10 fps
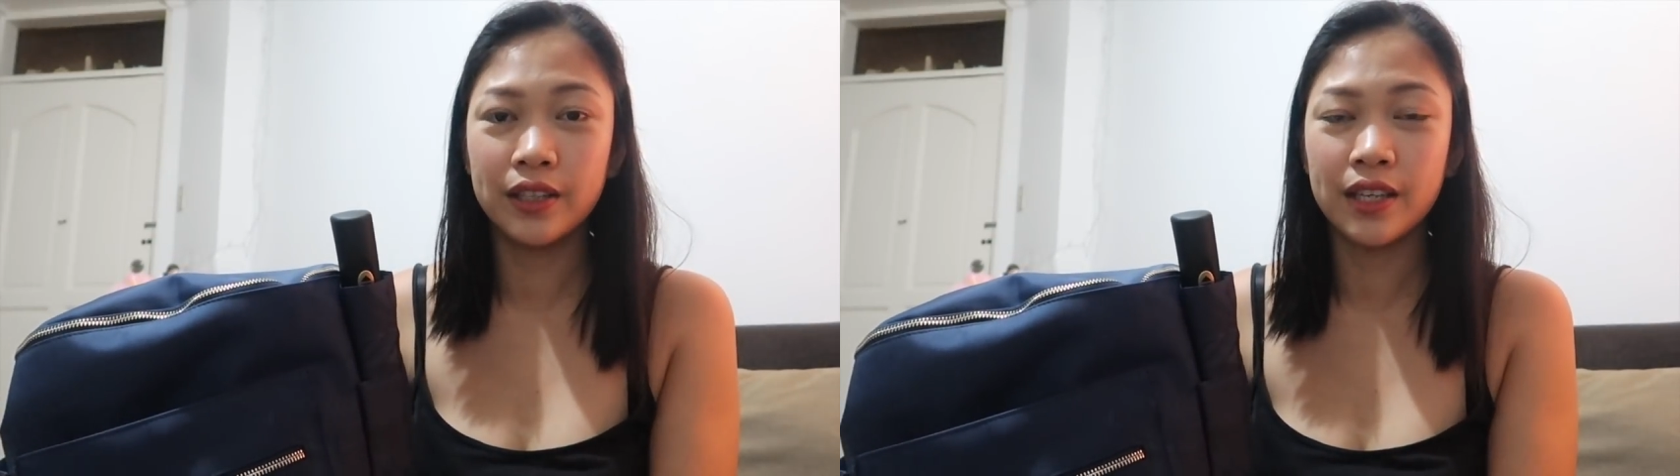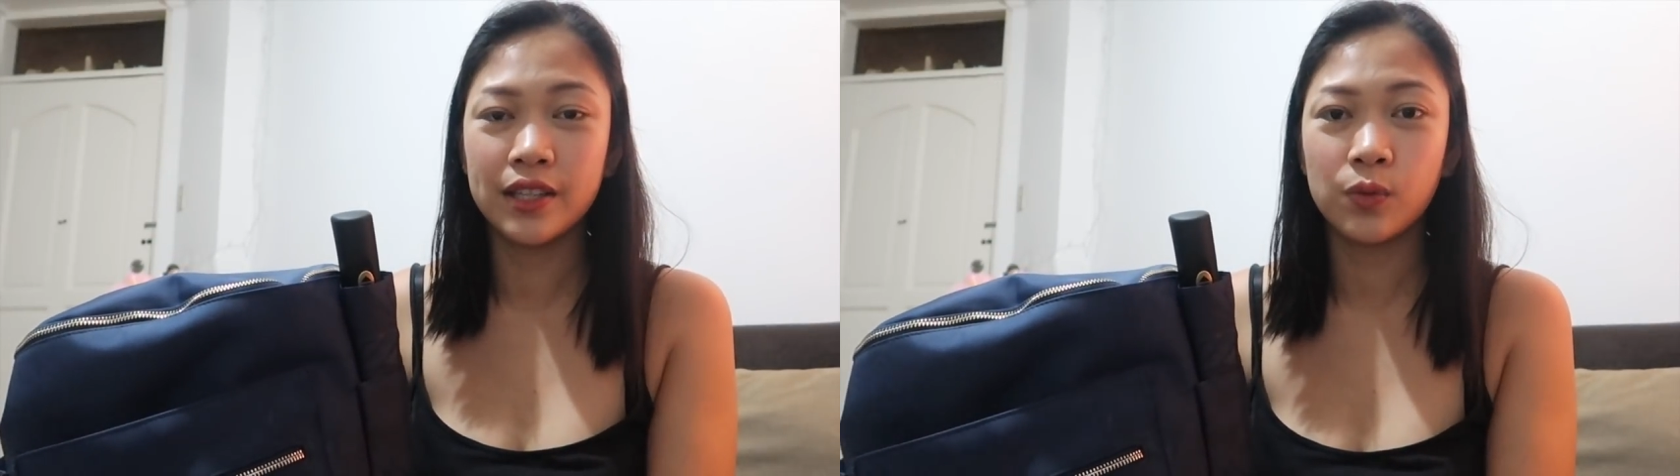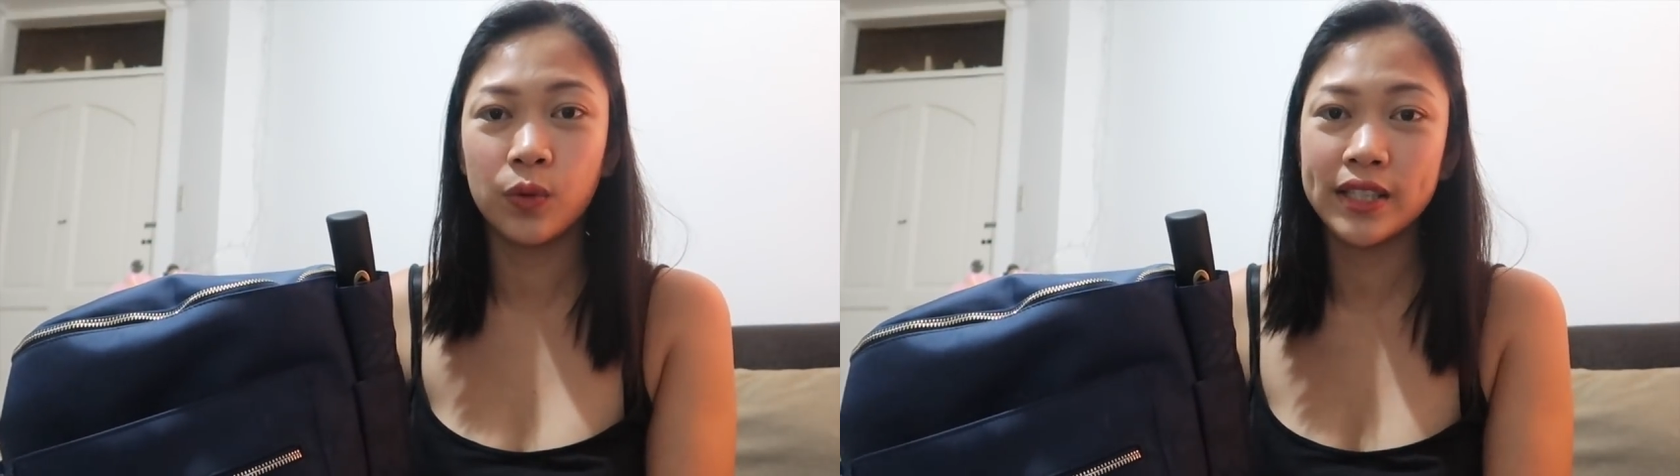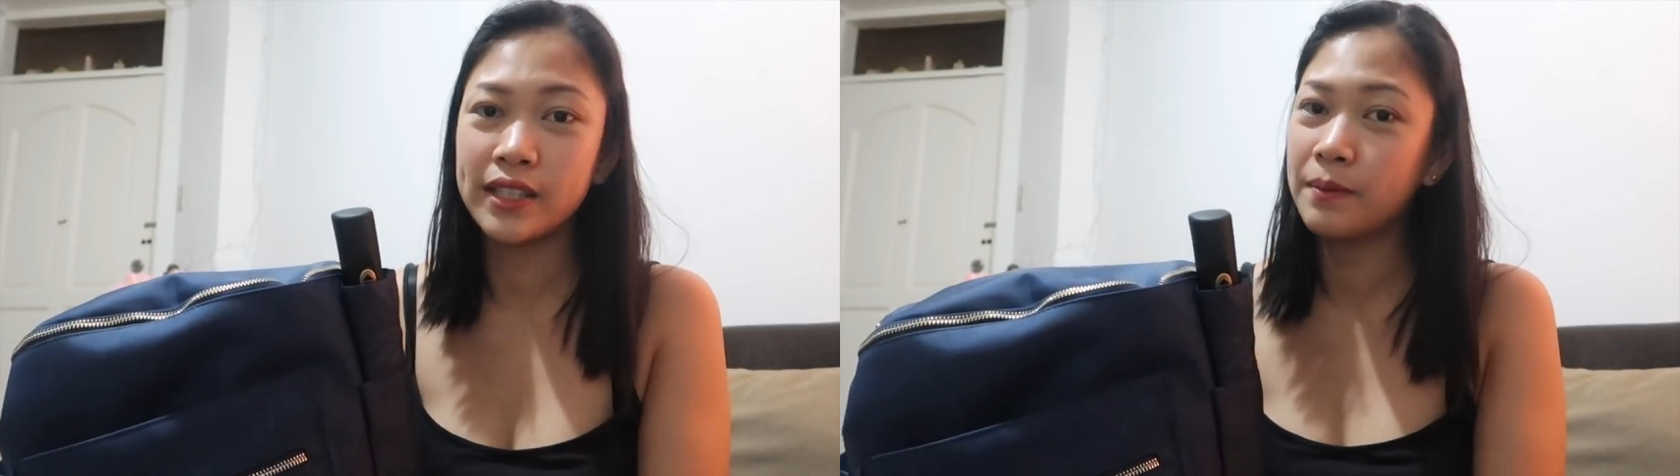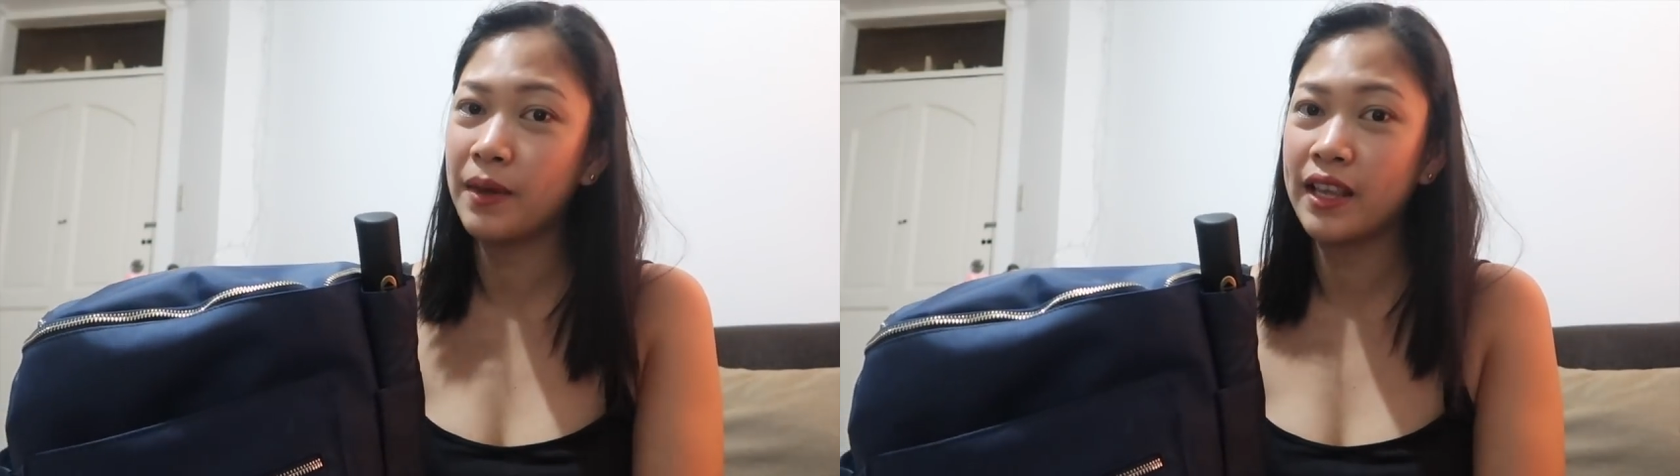this
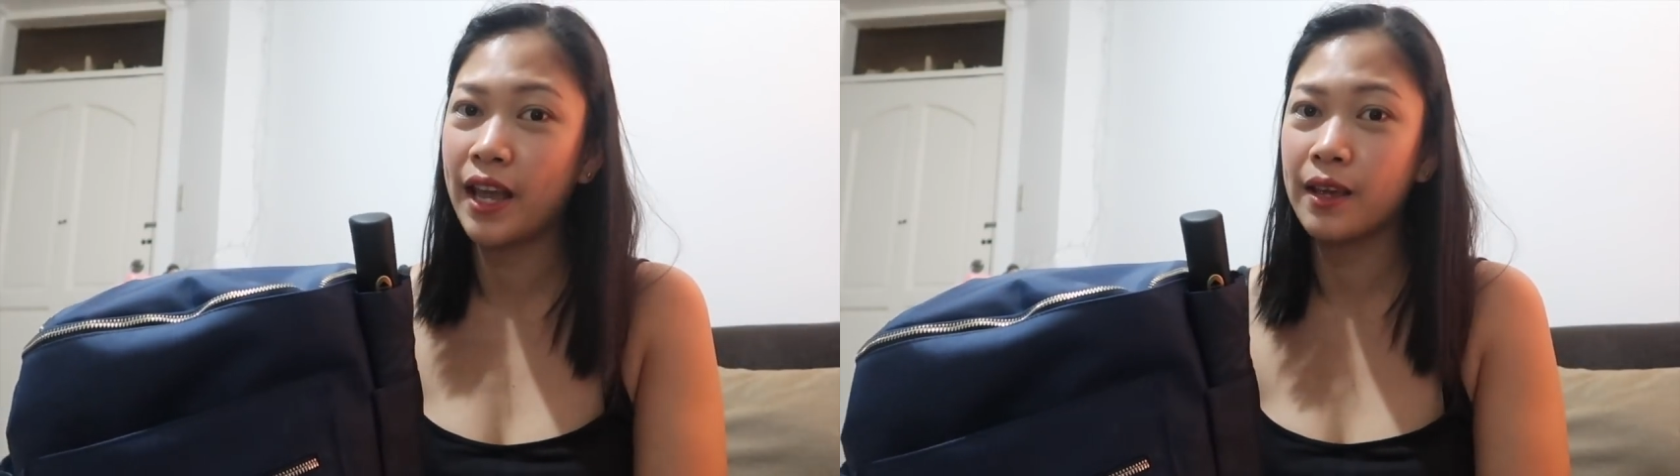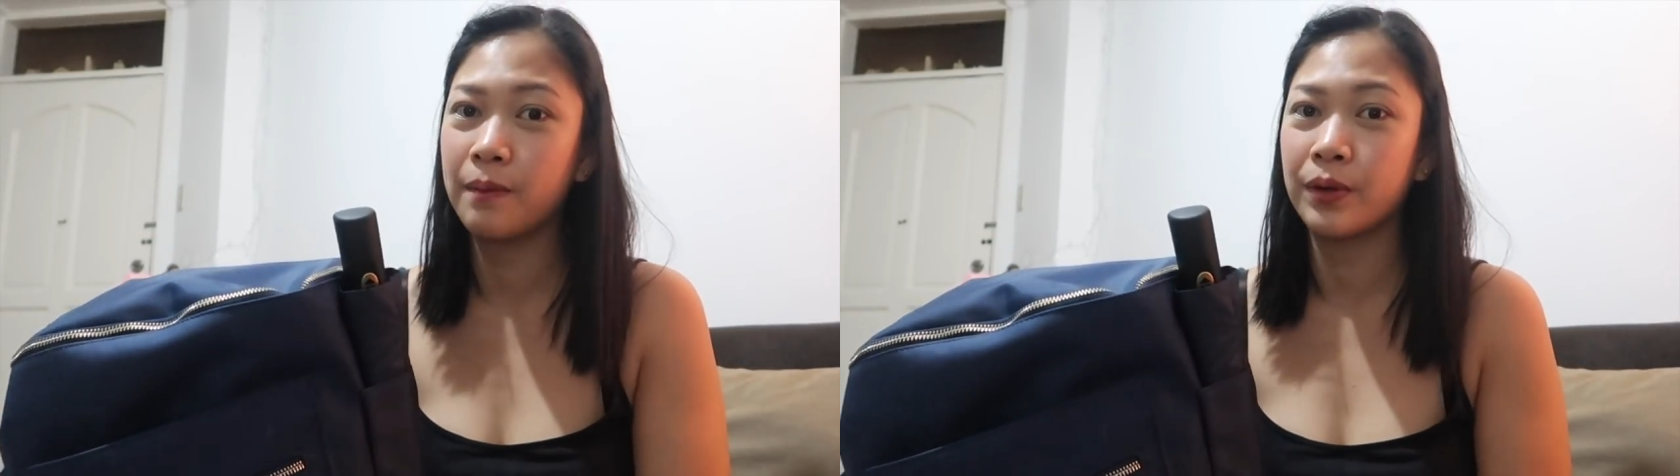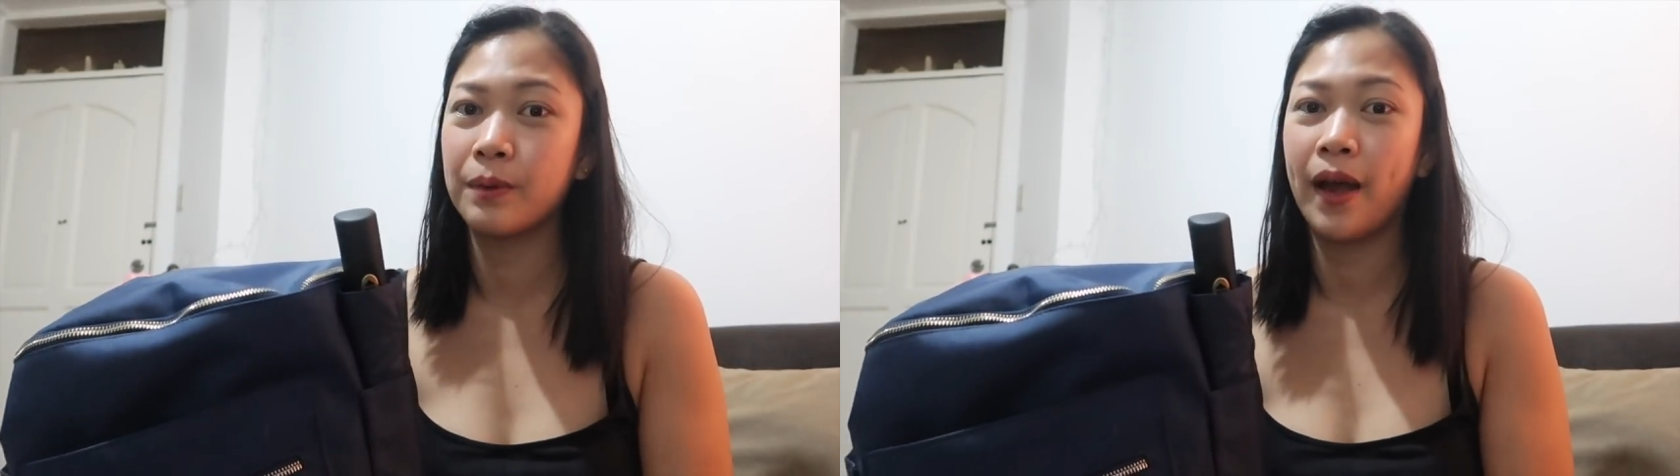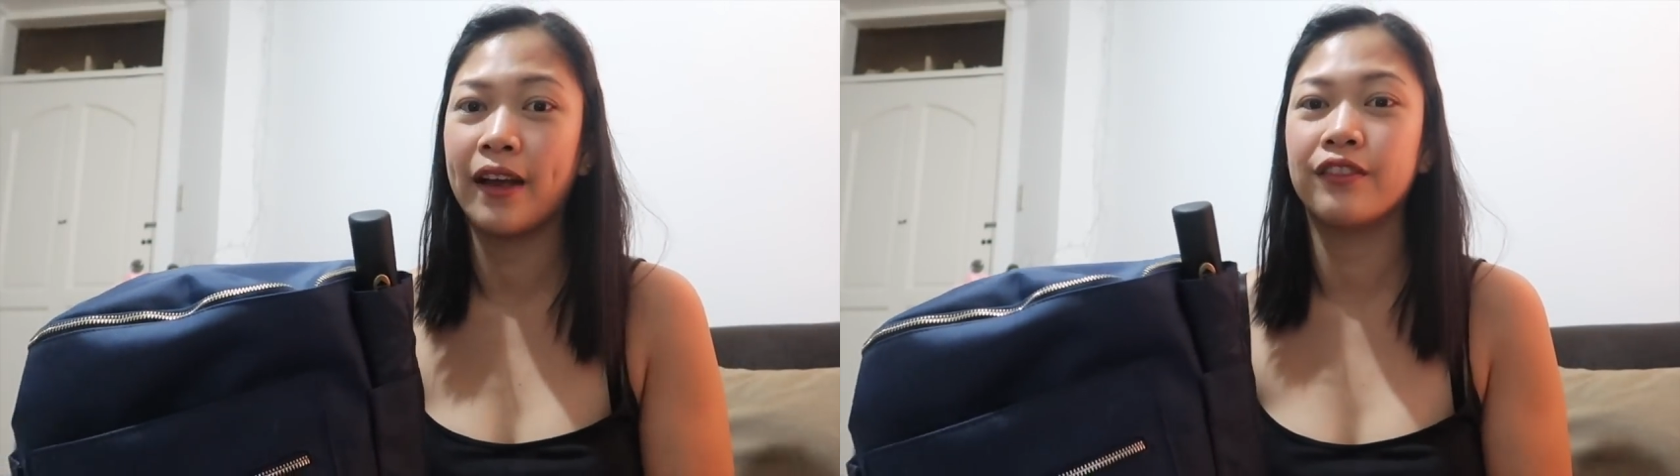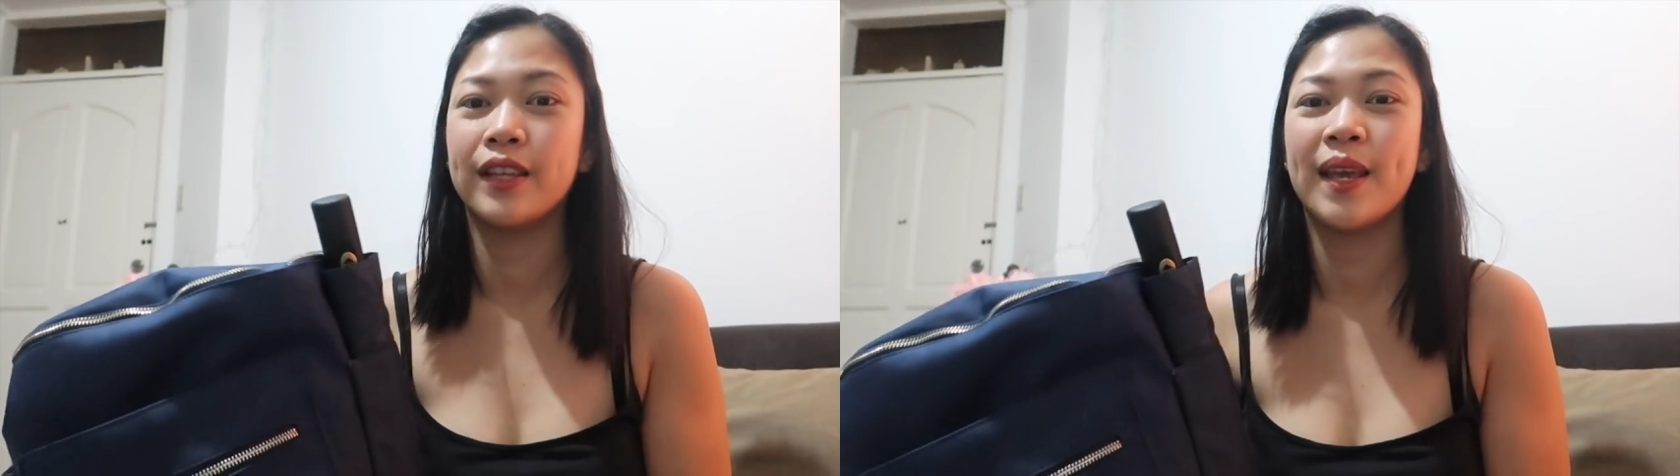What's in My Diaper
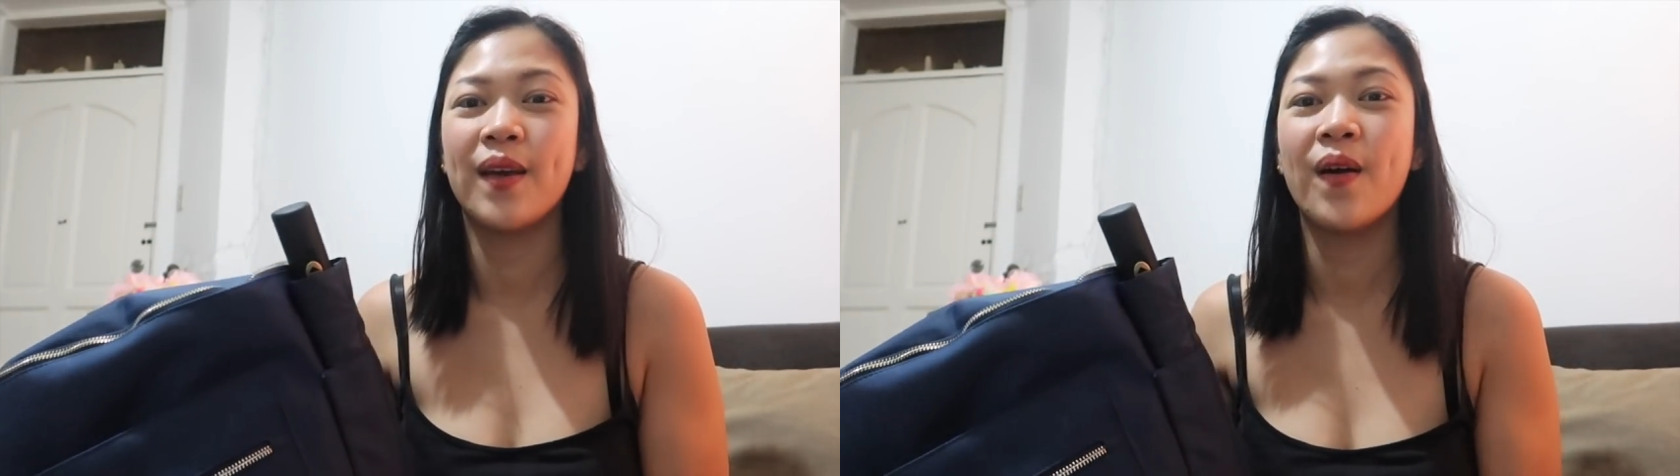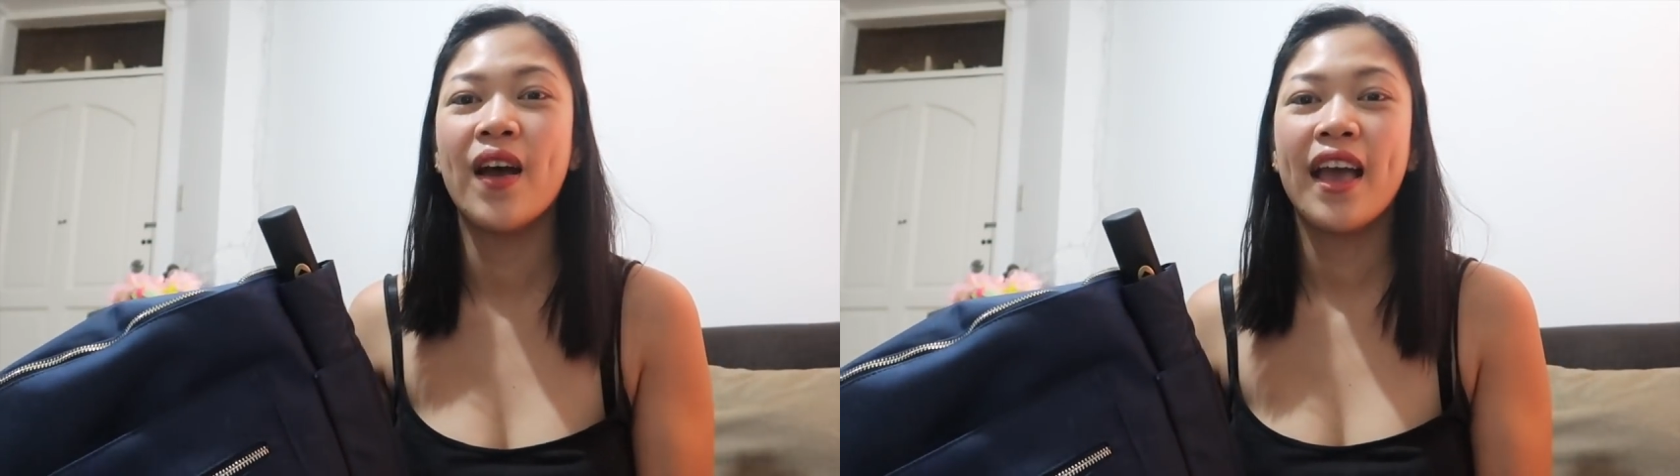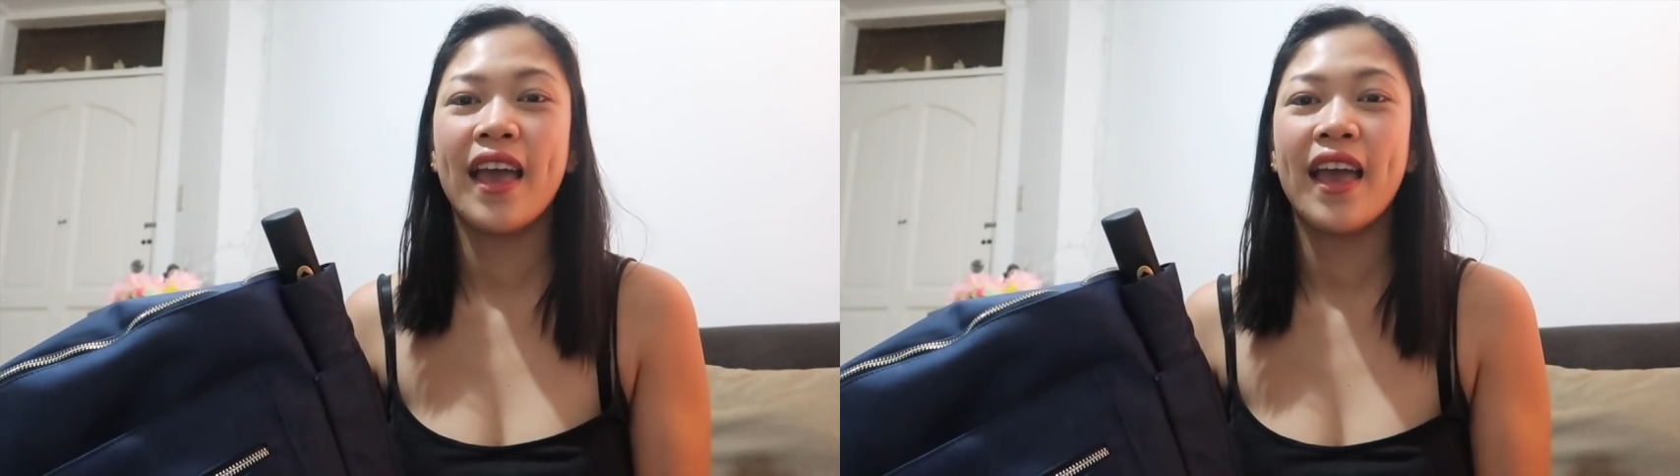Bag video.